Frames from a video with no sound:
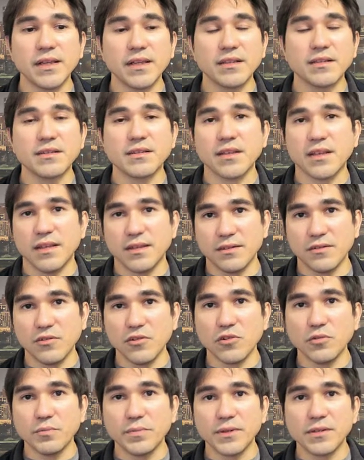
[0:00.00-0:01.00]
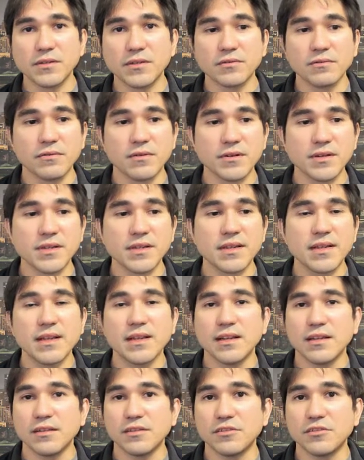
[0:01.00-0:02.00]
It's an open source
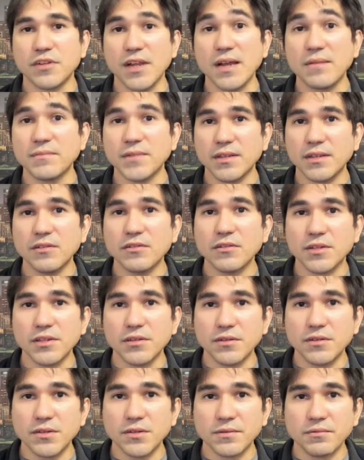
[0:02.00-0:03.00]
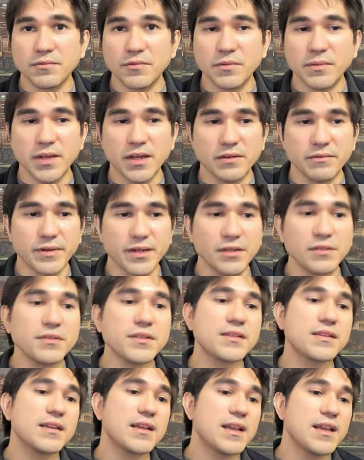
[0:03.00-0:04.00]
gem that you could use with Ruby on
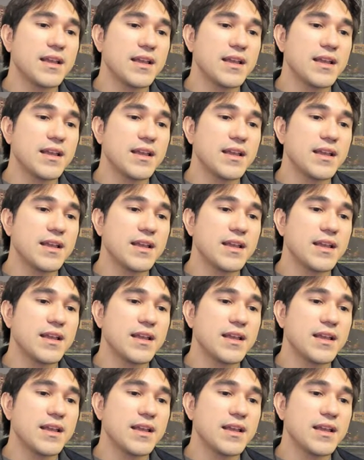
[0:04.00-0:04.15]
Rails.